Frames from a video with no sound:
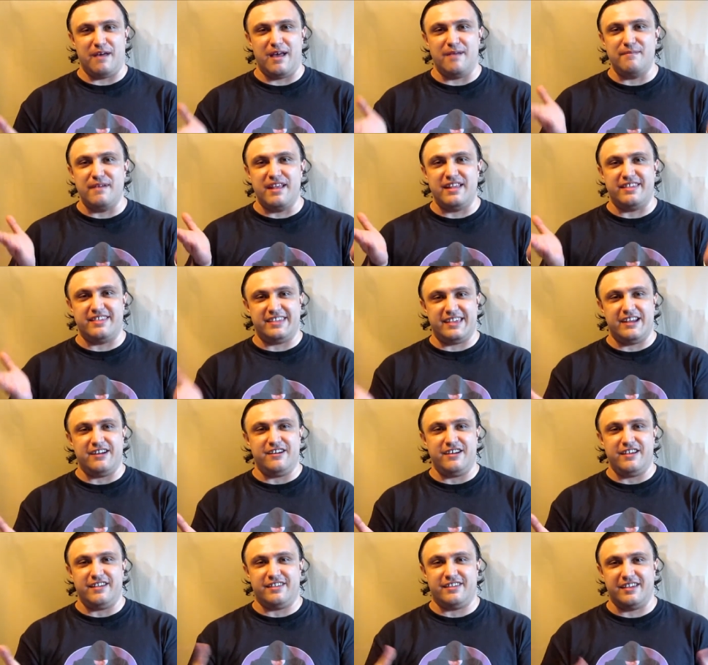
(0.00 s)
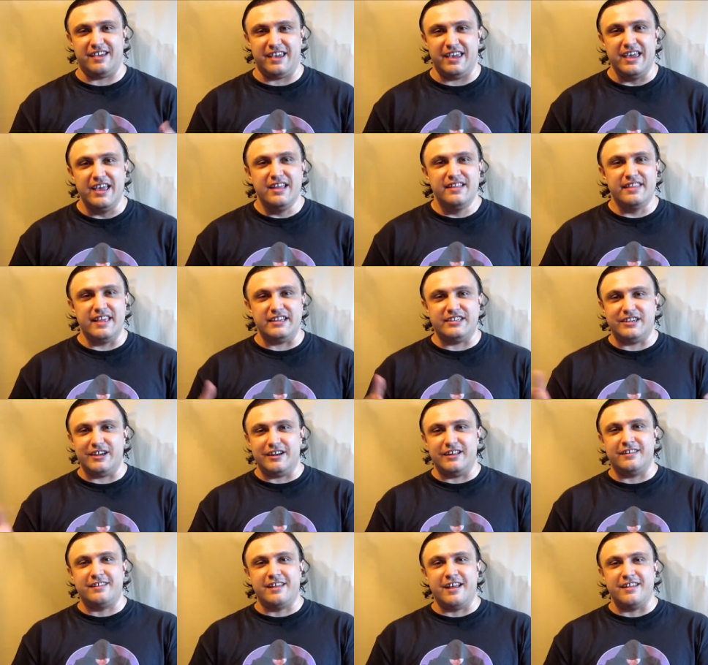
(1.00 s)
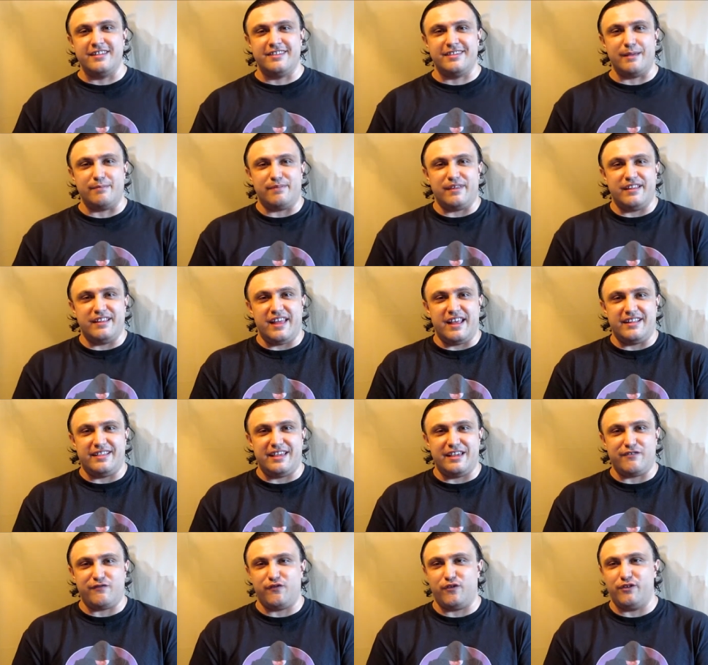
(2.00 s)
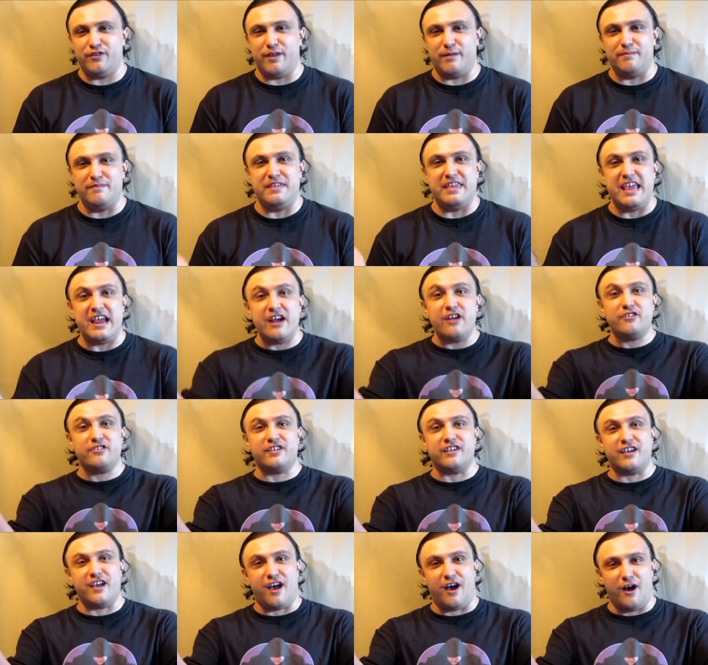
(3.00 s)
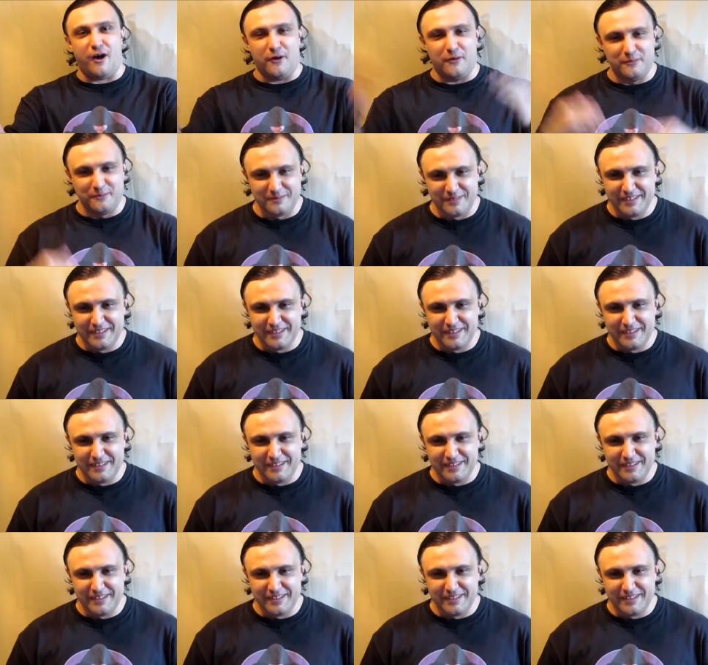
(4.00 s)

I mean, seriously, they should have done something like this for them years ago.